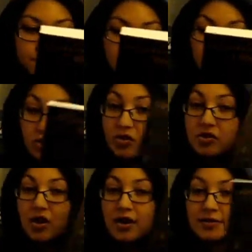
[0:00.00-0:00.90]
But it looks
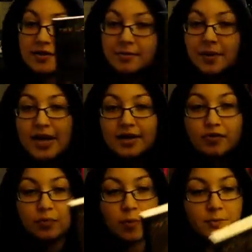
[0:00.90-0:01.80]
awesome,
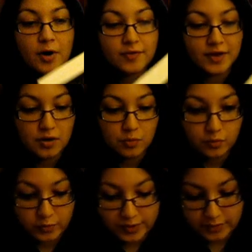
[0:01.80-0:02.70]
and one part that I
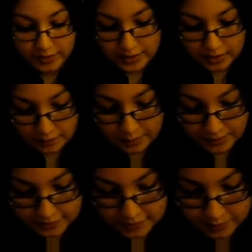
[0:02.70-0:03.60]
really, really love
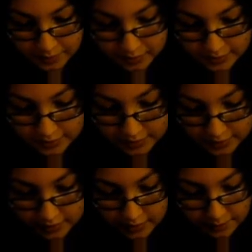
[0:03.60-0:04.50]
about this book,
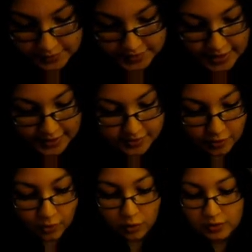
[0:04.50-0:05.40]
besides the
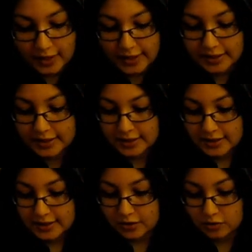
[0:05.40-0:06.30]
whole,
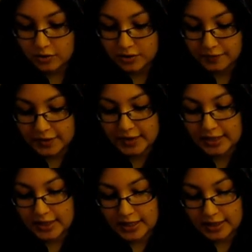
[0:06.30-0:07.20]
look of it,
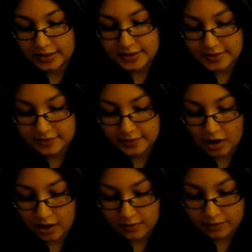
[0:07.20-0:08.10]
and
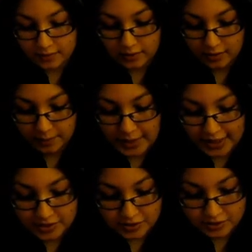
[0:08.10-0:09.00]
the
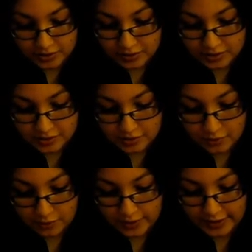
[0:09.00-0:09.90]
pages are just
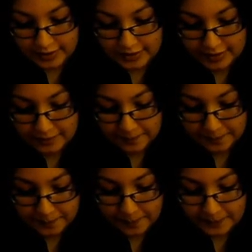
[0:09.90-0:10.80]
so,
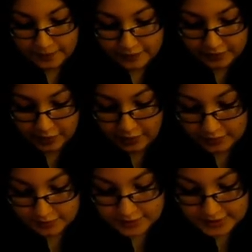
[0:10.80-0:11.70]

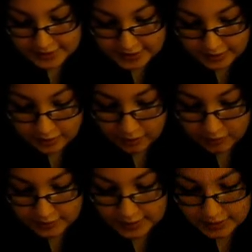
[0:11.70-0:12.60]
they're
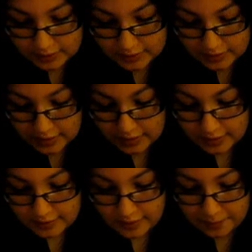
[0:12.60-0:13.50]
detailed, and
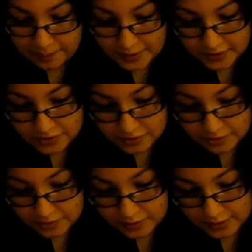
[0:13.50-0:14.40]
they have
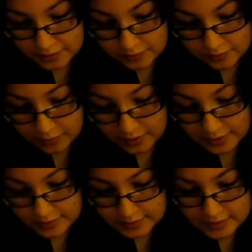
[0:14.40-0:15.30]
pictures running through it.